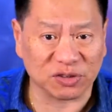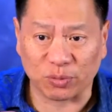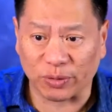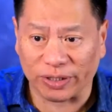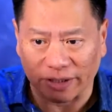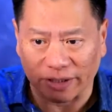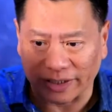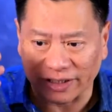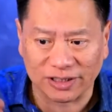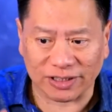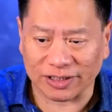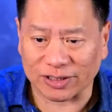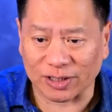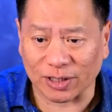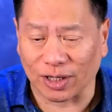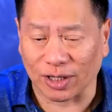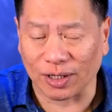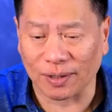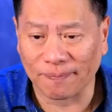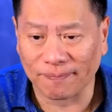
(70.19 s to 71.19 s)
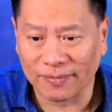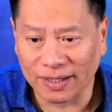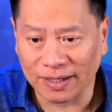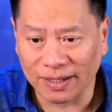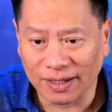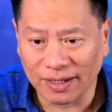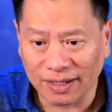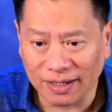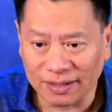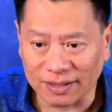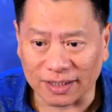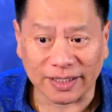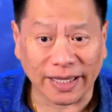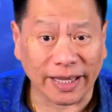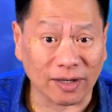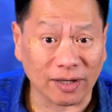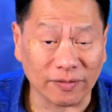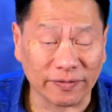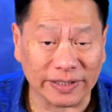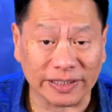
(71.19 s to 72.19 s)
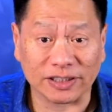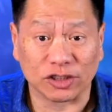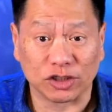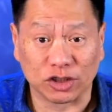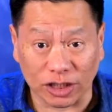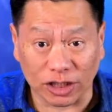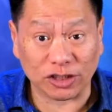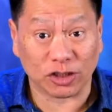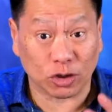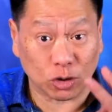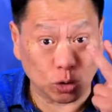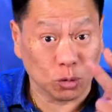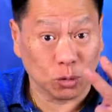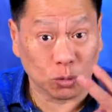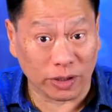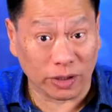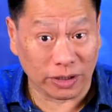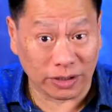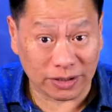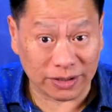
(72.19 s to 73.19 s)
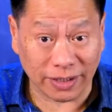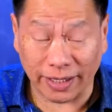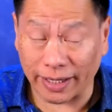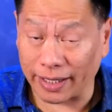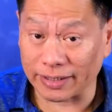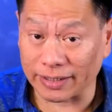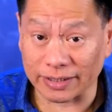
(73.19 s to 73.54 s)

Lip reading: I'll just read it, it's long. The title of it is just 2 words,